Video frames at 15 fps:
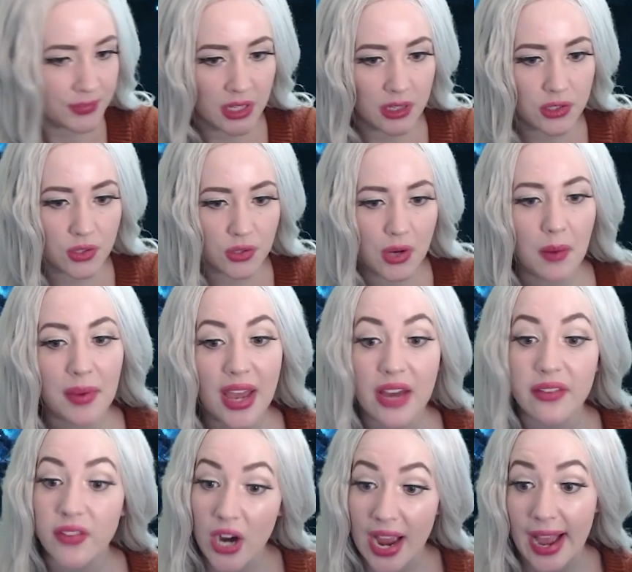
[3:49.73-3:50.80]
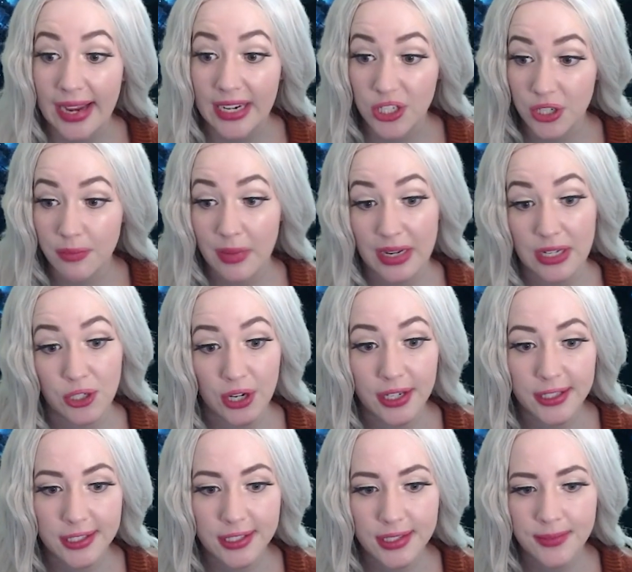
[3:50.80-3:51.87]
So now we have our action
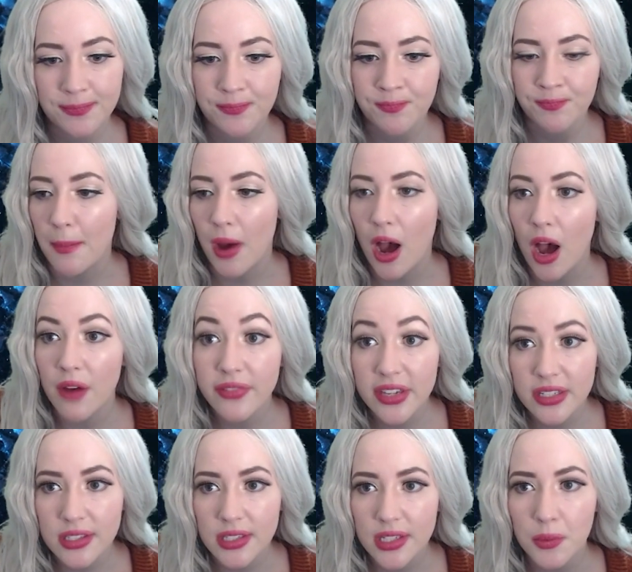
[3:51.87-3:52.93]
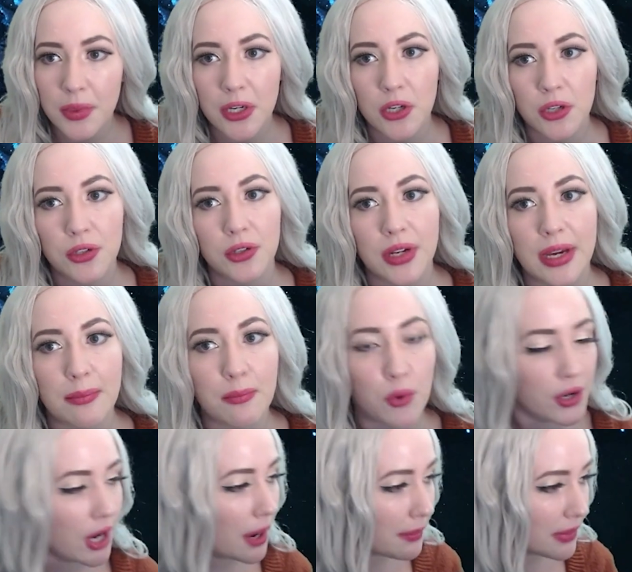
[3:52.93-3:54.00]
matrix. Obviously we could create more
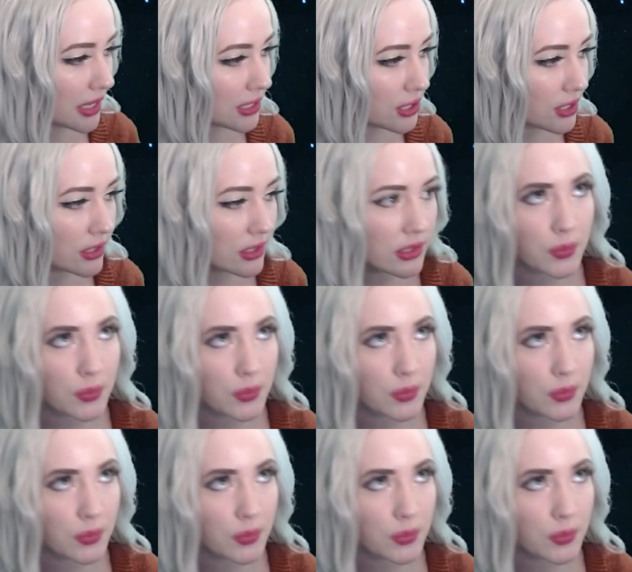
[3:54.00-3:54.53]
combinations.